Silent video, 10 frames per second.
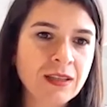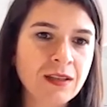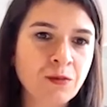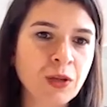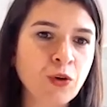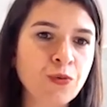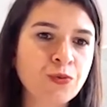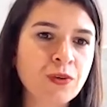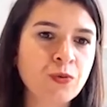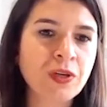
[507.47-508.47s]
one of
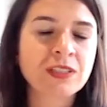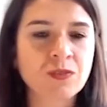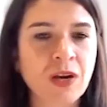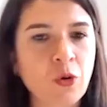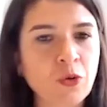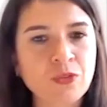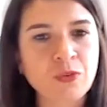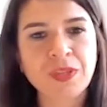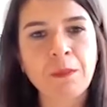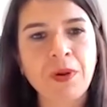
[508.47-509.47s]
the reasons why
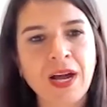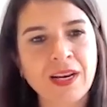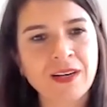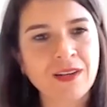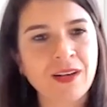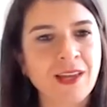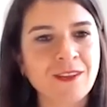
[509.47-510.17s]
Ottoman Empire